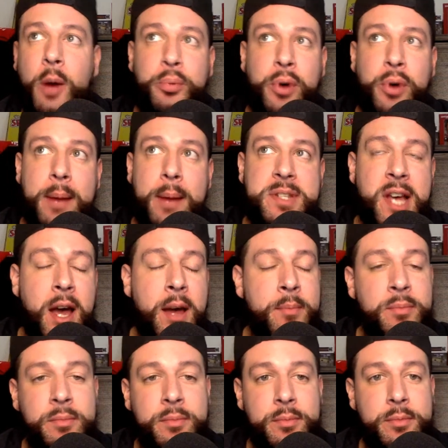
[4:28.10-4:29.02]

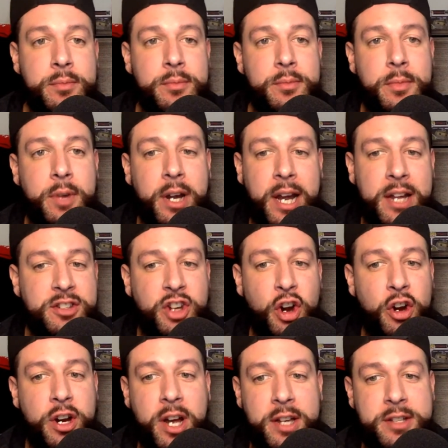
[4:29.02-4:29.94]
primetime against
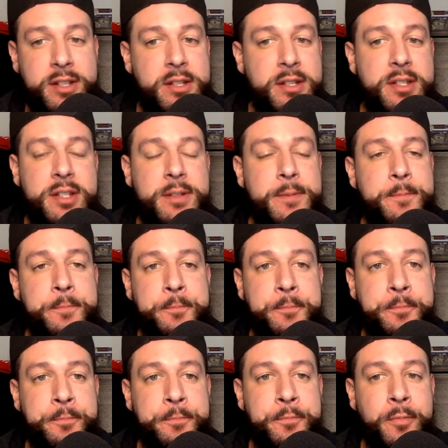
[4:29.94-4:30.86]
Kirk Cousins.
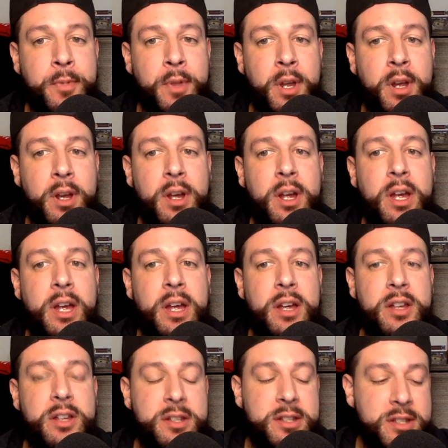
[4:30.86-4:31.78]

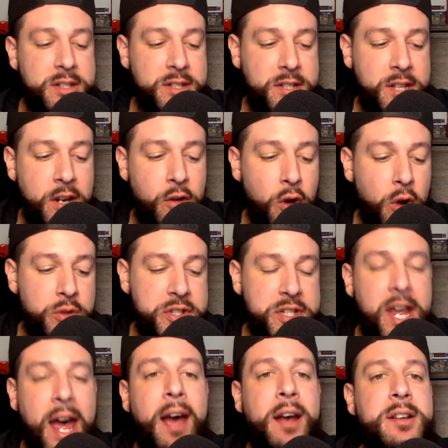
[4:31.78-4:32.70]
0
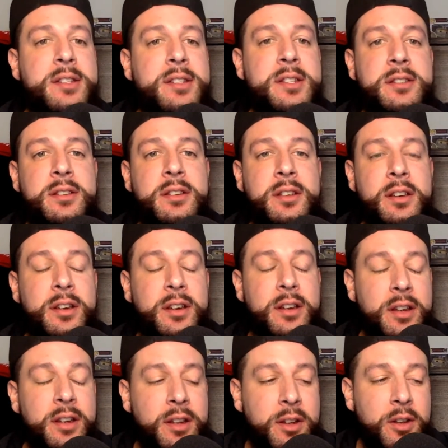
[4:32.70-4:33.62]
sacks,
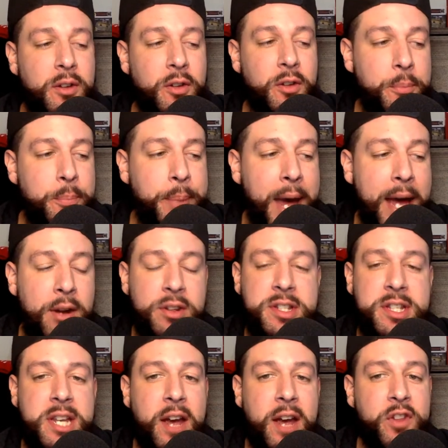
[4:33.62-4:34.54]

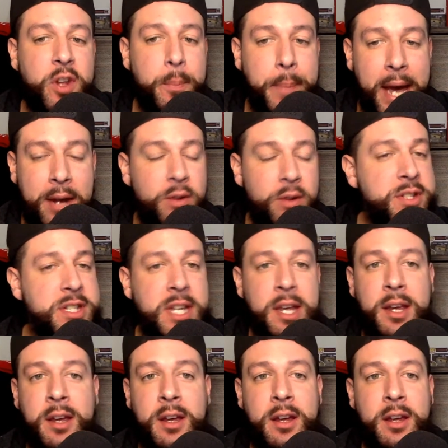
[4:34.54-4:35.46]
penalty after
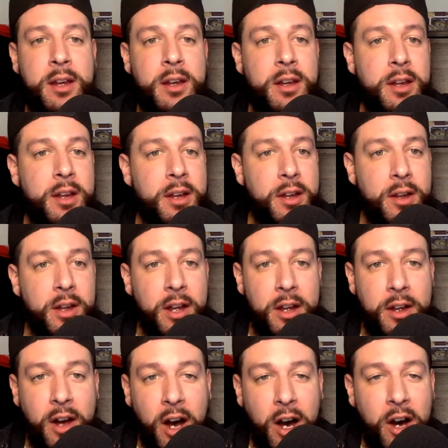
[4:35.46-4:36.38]
penalty,
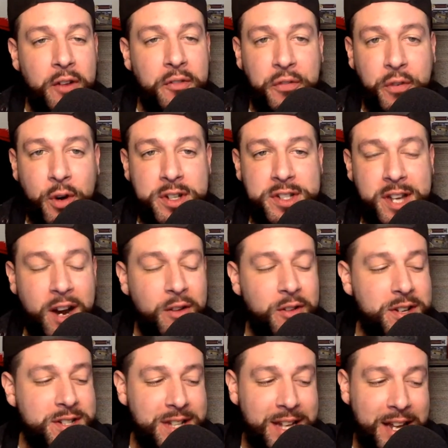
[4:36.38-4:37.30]
unforced
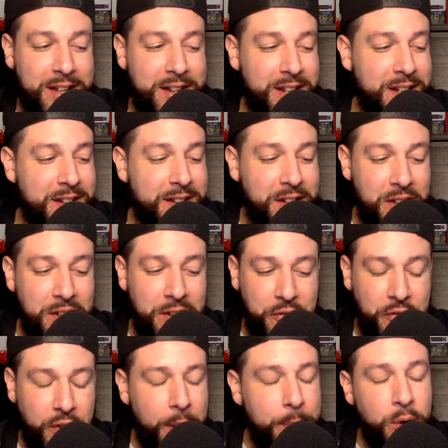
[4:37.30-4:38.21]
errors like the
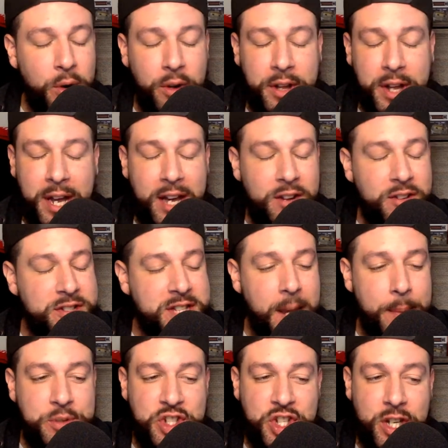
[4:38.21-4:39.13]
fumble, the
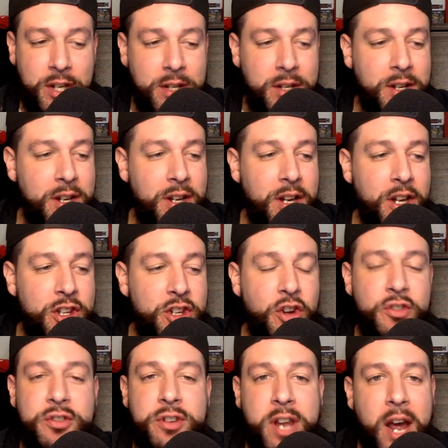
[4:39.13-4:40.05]
interception.
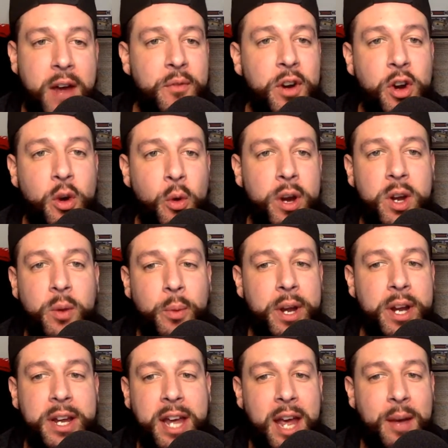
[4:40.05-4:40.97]
You're never going to
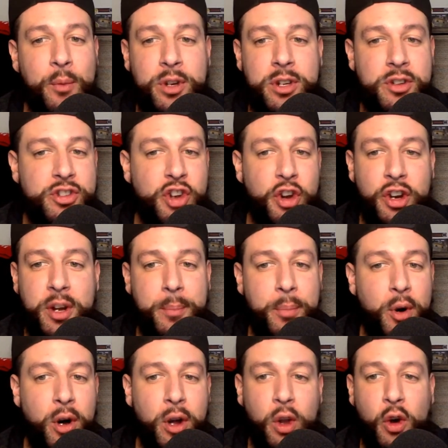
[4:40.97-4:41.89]
win a game when you turn the
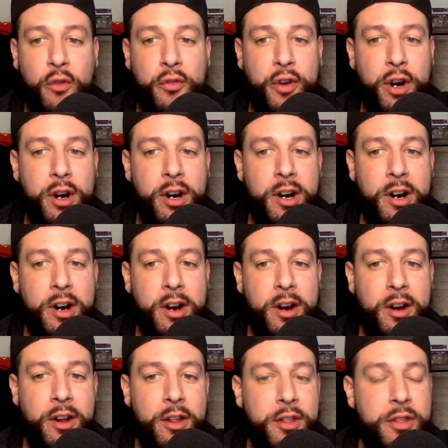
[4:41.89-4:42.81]
ball over
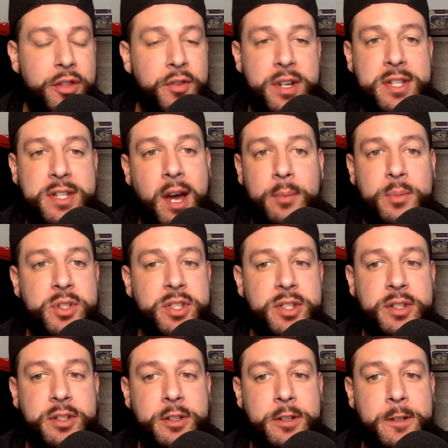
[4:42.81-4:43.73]
3
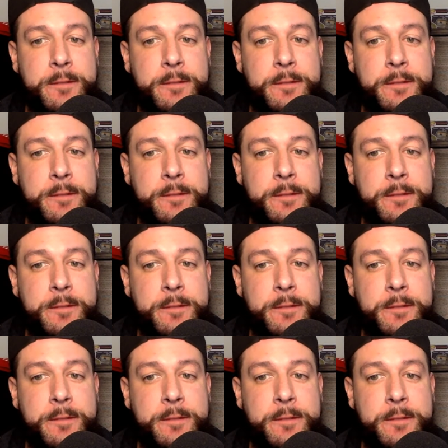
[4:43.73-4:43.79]
times.